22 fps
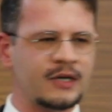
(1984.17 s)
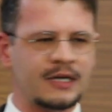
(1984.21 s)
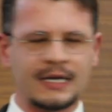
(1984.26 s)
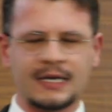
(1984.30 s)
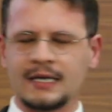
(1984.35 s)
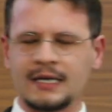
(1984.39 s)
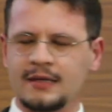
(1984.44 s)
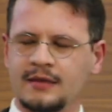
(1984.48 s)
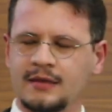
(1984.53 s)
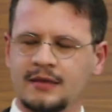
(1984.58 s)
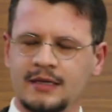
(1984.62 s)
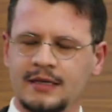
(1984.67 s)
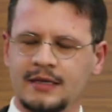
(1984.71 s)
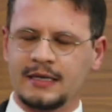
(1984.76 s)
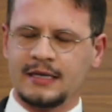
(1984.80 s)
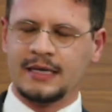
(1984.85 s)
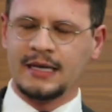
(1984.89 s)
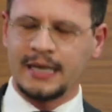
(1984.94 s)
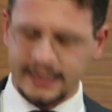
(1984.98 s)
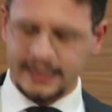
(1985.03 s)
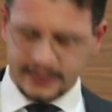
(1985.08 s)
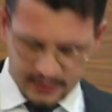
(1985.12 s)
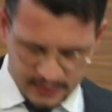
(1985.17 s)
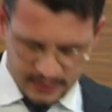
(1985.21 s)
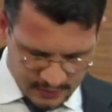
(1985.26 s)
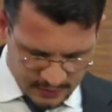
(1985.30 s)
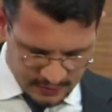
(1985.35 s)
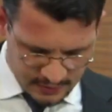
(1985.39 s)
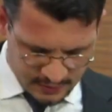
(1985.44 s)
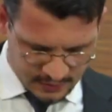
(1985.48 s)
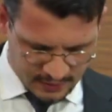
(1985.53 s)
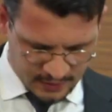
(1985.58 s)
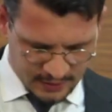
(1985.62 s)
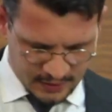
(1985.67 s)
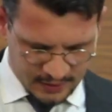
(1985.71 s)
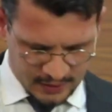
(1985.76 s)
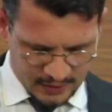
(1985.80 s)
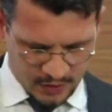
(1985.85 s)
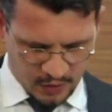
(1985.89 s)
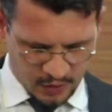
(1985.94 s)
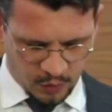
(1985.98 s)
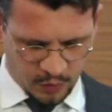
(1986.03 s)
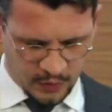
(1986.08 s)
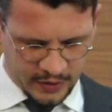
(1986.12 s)
anything less.
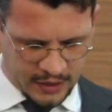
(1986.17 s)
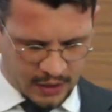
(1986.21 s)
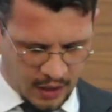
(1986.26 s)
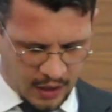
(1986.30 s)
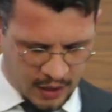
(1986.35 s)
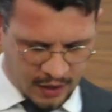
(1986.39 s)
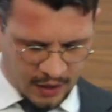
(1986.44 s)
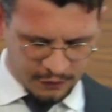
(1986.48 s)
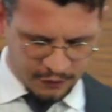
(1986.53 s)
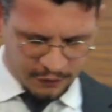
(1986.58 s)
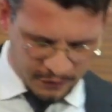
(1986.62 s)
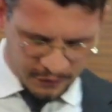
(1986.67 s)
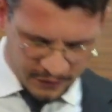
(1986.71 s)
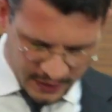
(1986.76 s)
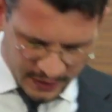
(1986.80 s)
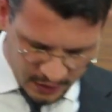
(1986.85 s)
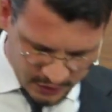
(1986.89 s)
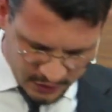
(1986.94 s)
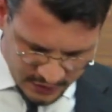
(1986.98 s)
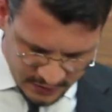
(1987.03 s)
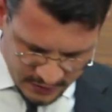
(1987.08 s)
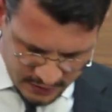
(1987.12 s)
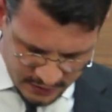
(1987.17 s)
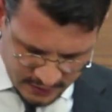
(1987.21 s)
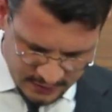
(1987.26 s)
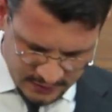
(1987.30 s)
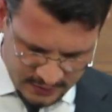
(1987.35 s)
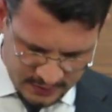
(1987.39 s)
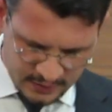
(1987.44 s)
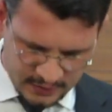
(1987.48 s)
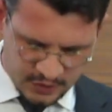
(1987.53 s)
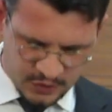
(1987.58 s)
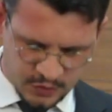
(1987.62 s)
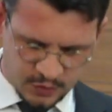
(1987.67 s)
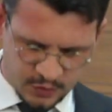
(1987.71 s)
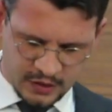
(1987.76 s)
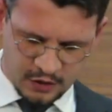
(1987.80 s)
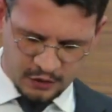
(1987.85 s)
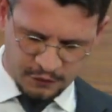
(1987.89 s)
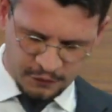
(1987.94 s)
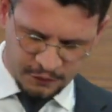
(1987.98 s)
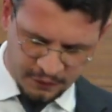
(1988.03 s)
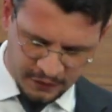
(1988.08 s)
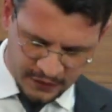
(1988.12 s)
We are fellow citizens, we are
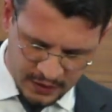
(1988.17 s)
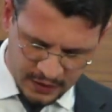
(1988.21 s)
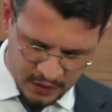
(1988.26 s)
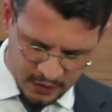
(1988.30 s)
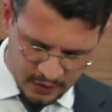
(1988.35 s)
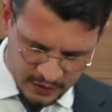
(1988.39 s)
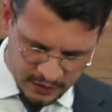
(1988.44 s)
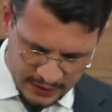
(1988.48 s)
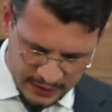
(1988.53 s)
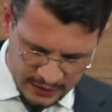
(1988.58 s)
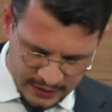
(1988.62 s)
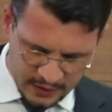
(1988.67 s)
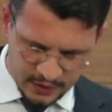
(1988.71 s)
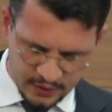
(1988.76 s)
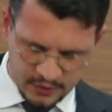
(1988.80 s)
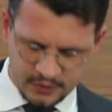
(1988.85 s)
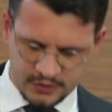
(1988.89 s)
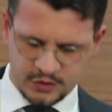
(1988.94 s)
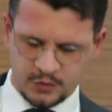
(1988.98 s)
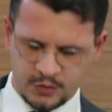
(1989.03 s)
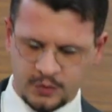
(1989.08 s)
fellow heirs,